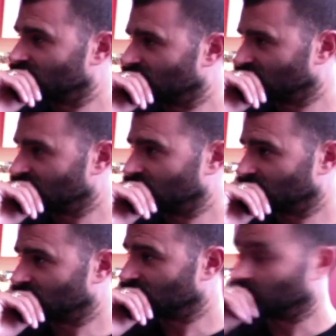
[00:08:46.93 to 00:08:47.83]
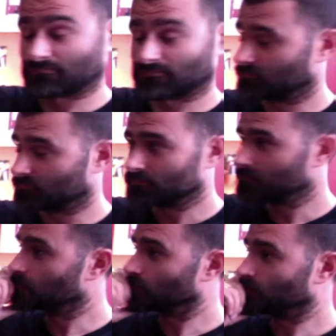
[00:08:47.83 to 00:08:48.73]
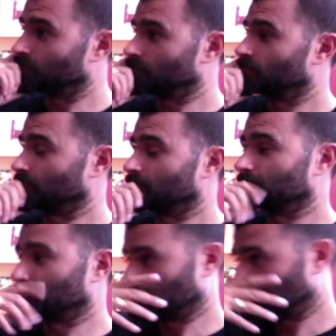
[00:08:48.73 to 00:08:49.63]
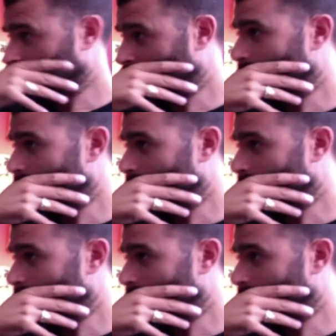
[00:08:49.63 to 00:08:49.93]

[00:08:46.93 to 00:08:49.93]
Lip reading: opinion is opinion. And I said the only opinion that counts is your own.